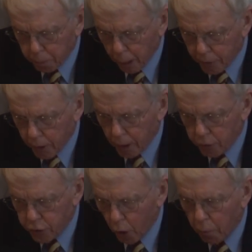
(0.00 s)

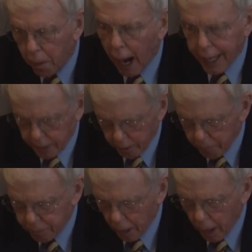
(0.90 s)
President Joe Biden
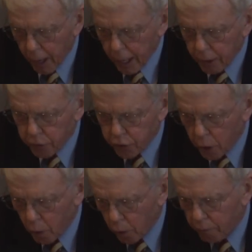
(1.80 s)
in
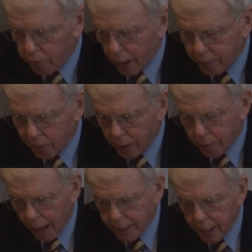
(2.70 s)
June of
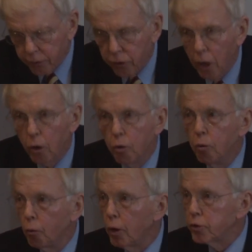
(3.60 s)

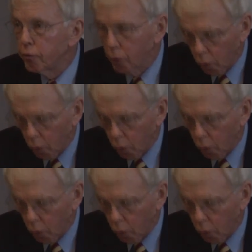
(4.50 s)
1992, which of